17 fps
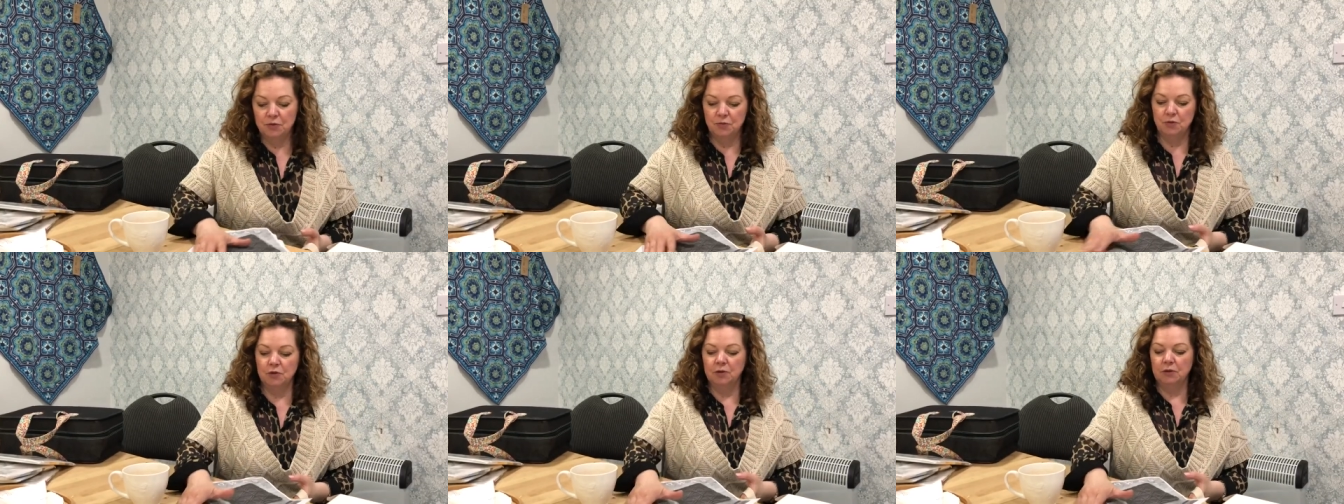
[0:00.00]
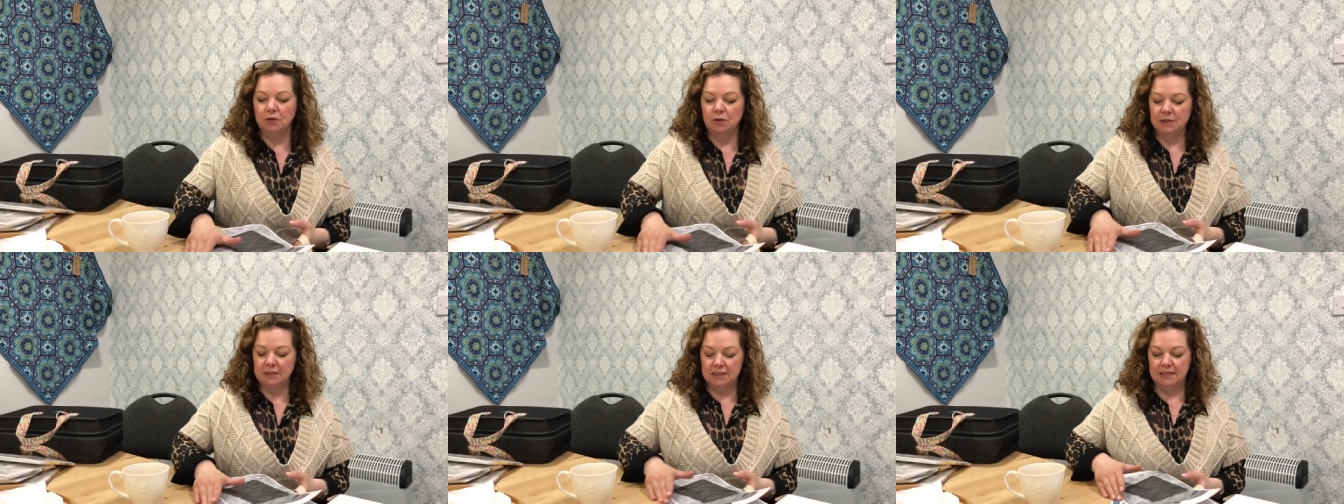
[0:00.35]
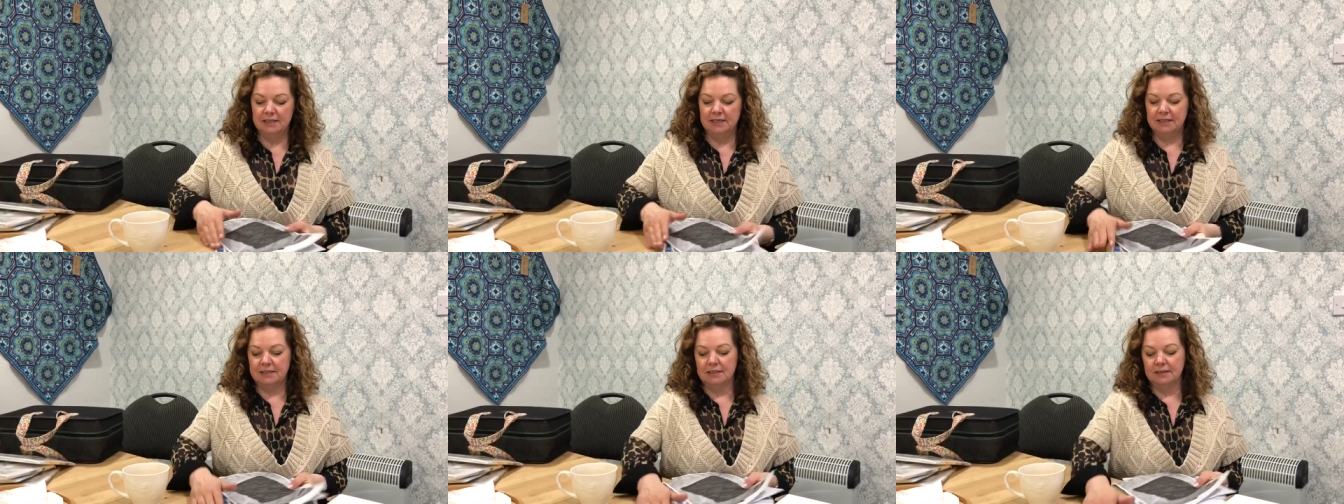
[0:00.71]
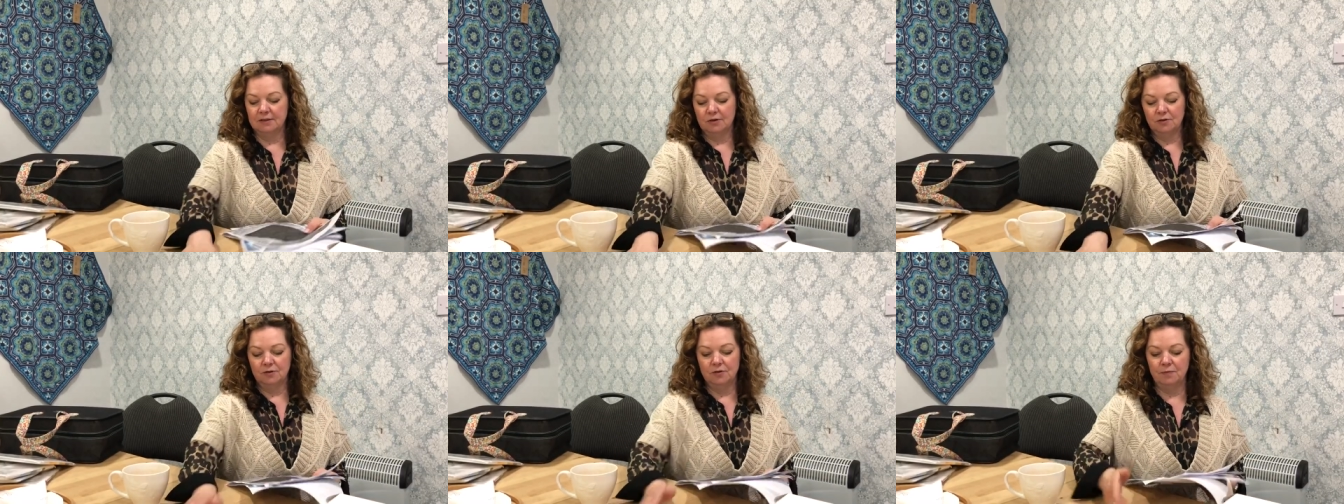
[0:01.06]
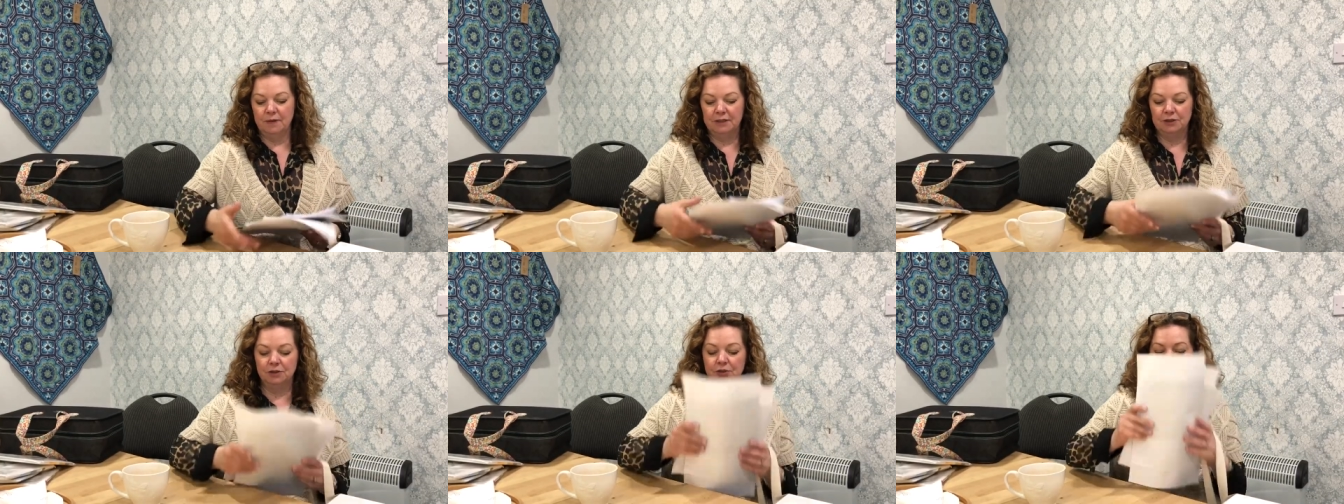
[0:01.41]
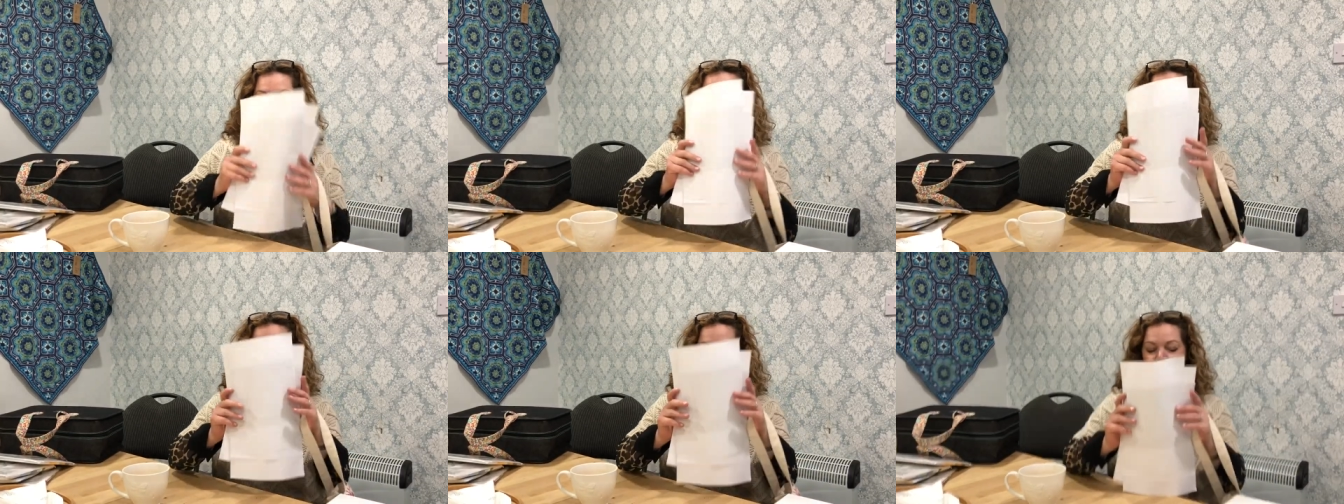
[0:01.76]
World Knit Along by
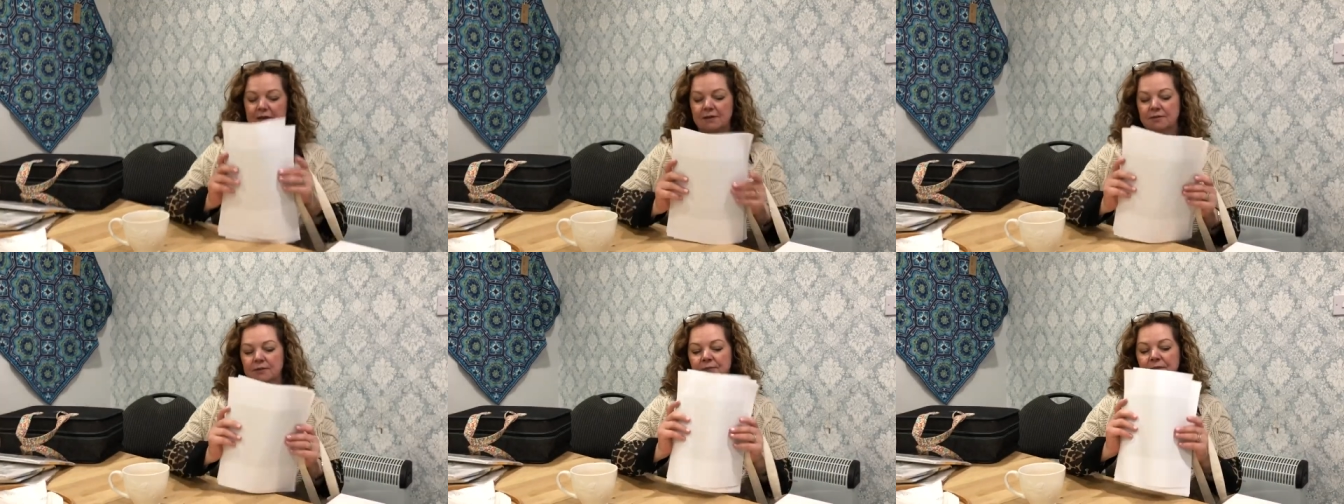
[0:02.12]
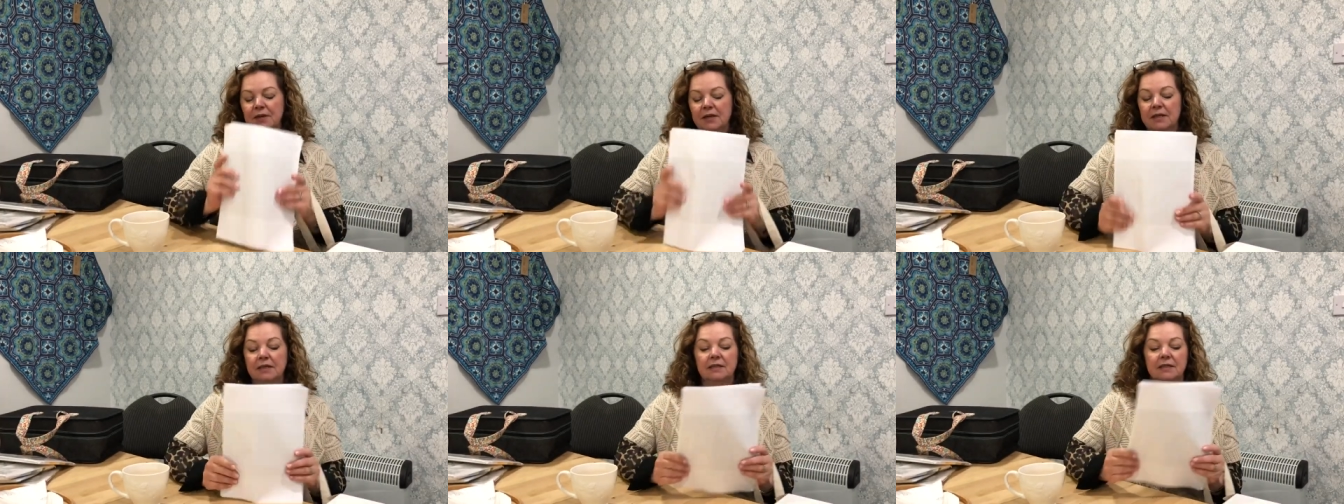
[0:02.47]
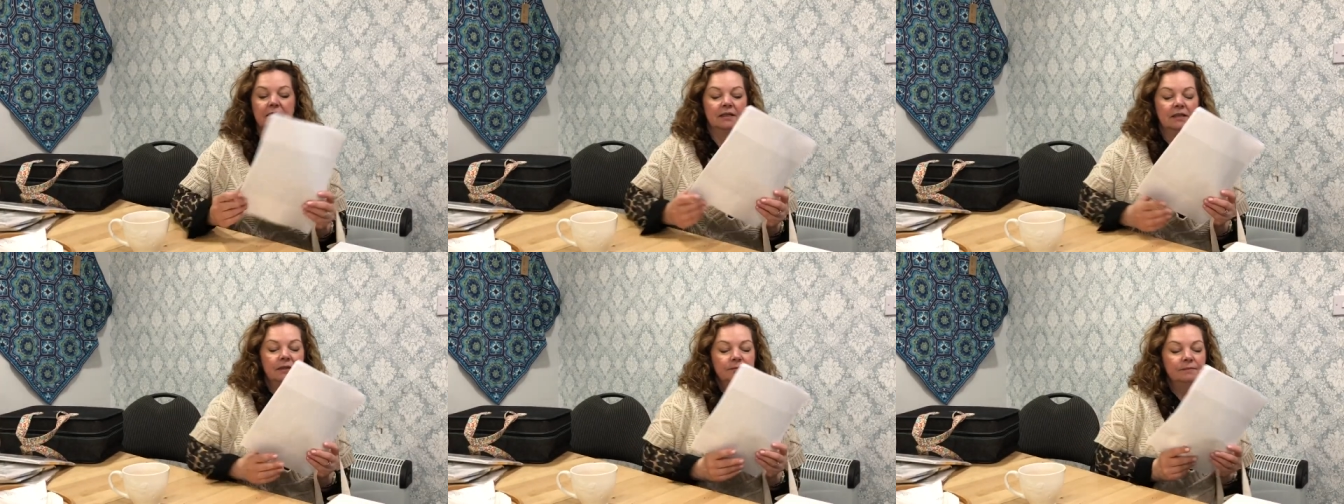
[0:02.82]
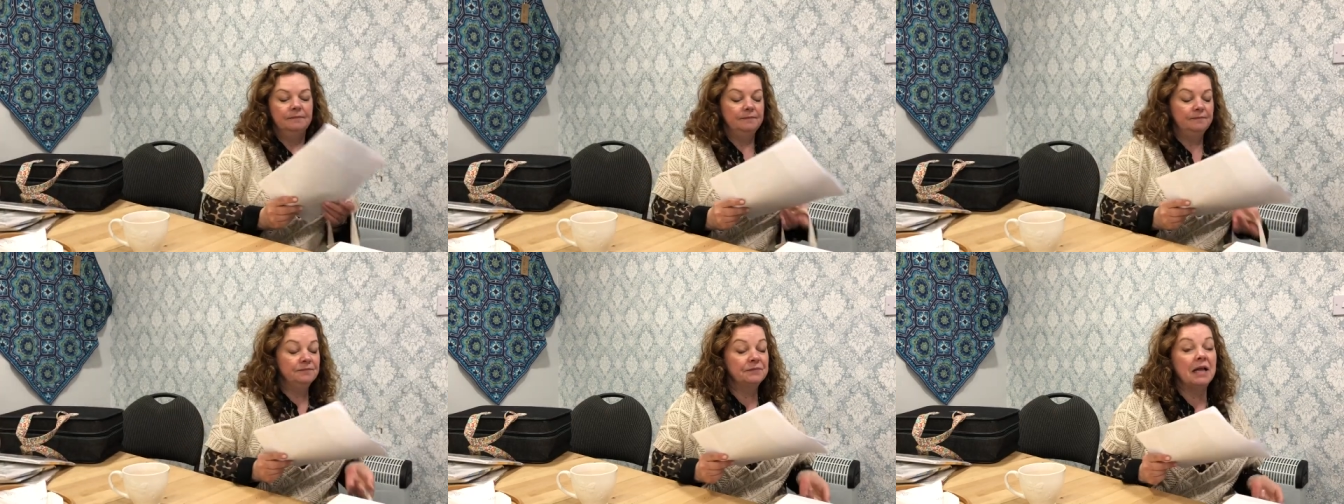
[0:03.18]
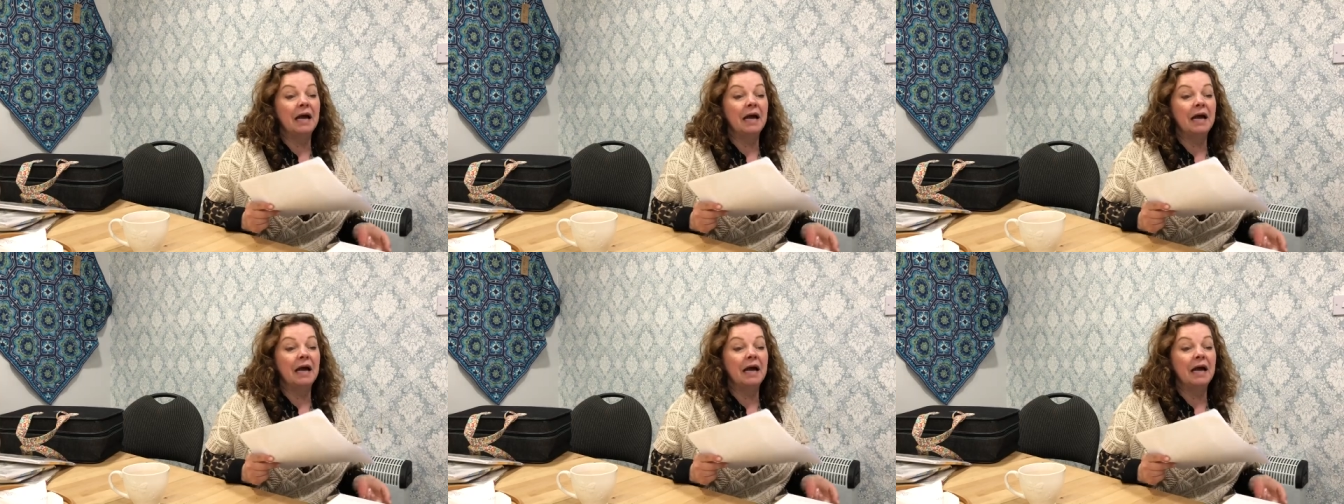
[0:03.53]
Georgia Farrell. Um,